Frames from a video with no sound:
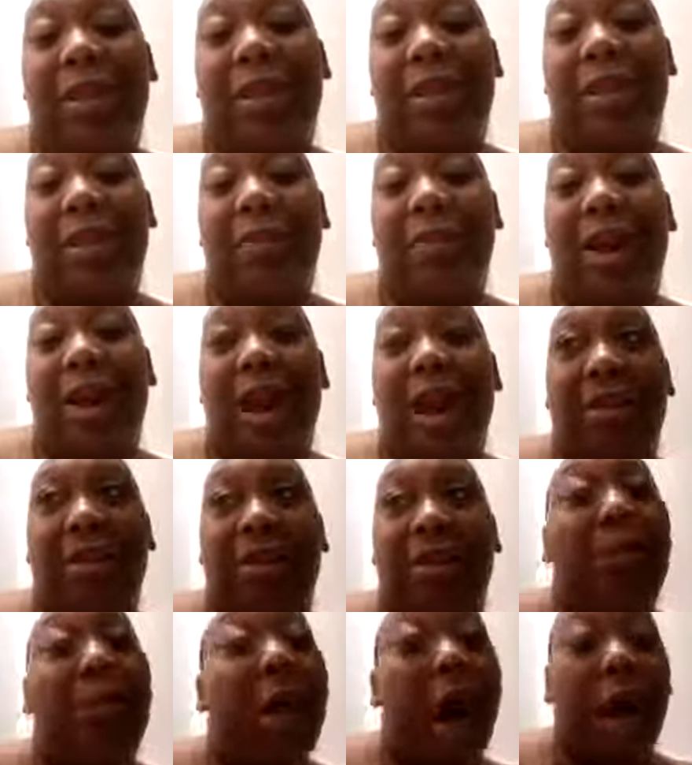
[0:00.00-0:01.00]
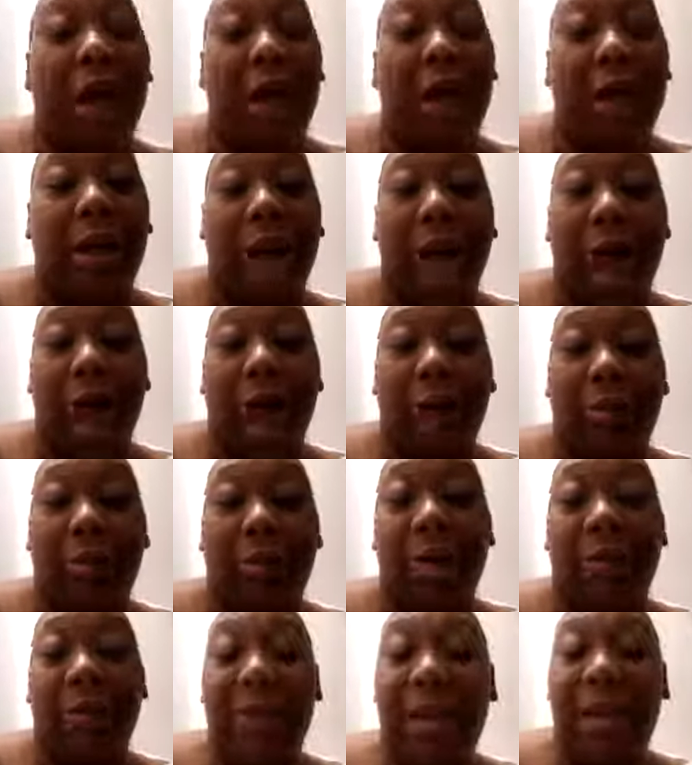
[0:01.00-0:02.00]
you and other park
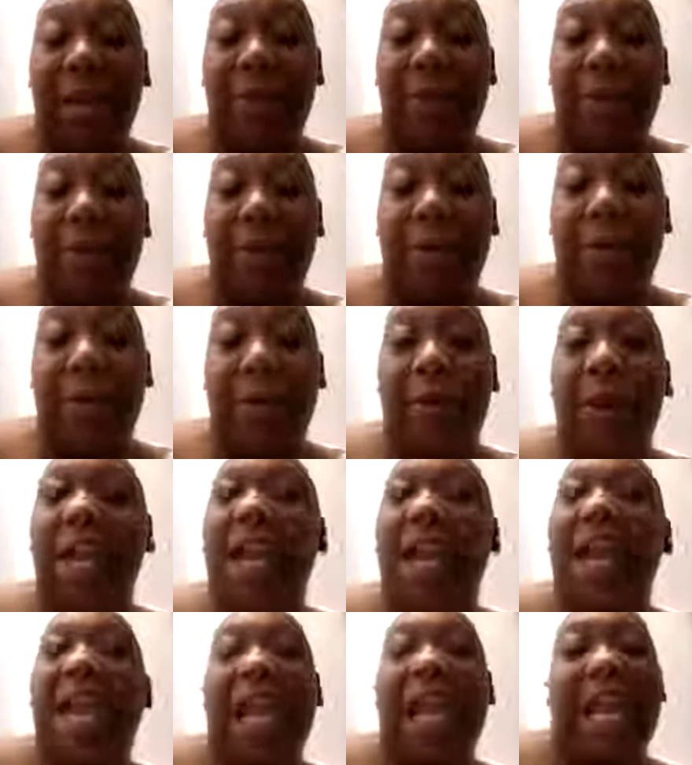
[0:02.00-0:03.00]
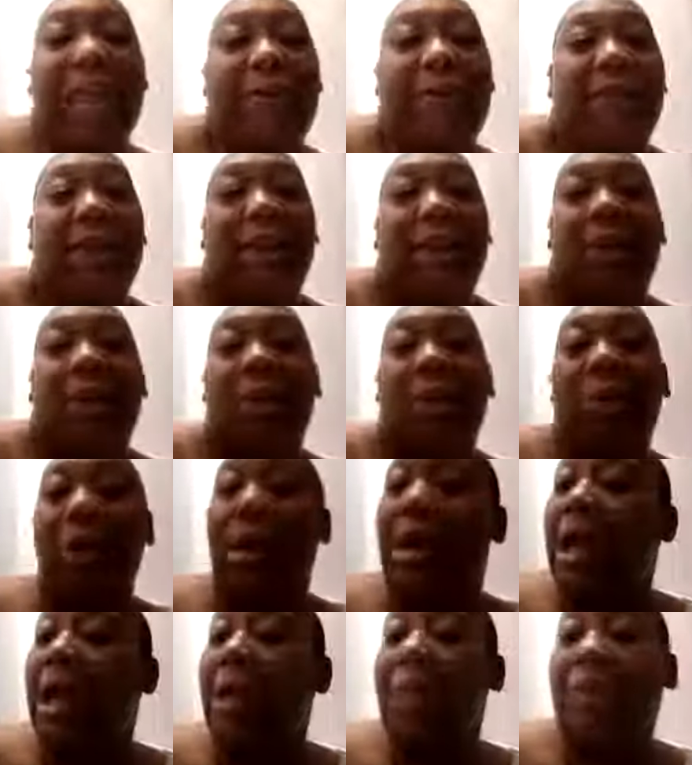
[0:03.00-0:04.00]
committee people, even your
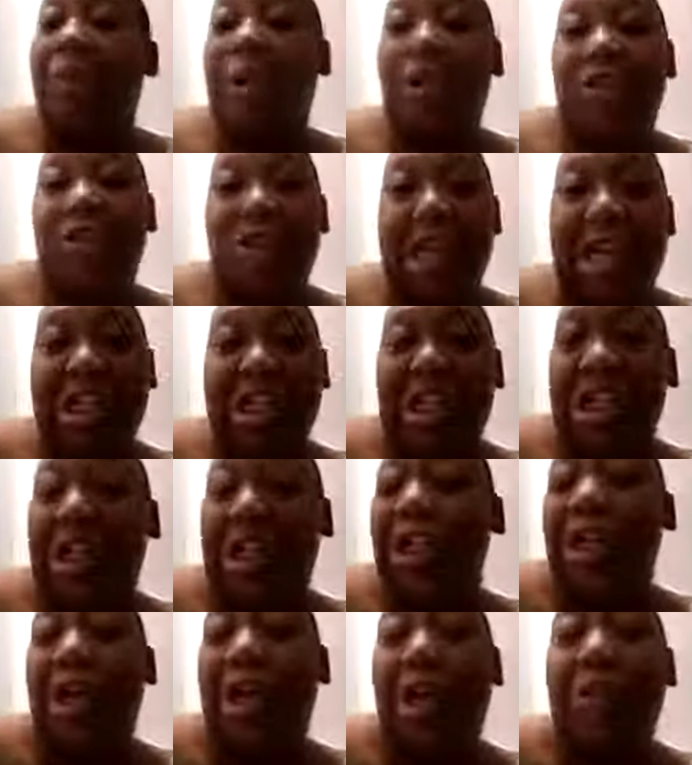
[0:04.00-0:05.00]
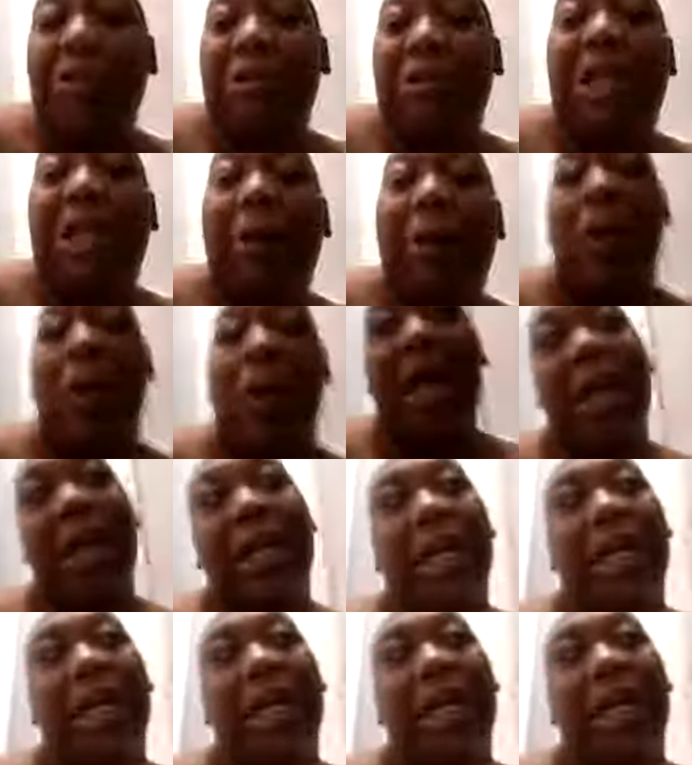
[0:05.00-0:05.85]
administration, someone